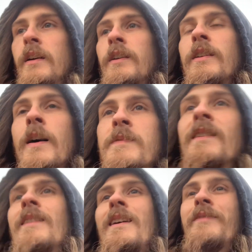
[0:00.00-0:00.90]
You know what I'm
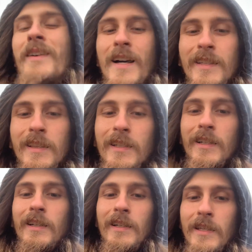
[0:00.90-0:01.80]
saying? They even got the
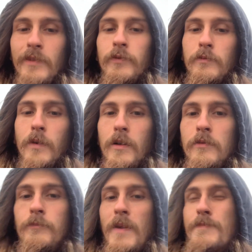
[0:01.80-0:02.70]
look of evil,
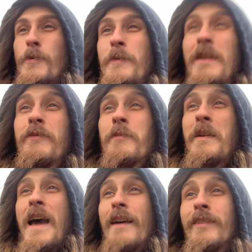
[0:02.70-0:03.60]
bro. People even
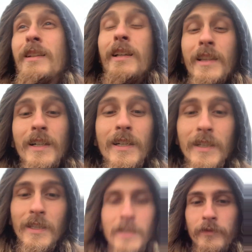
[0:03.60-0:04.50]
be having the look
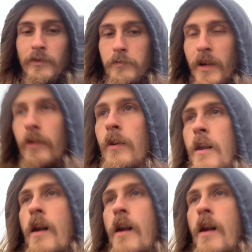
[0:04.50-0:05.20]
of evil, bro.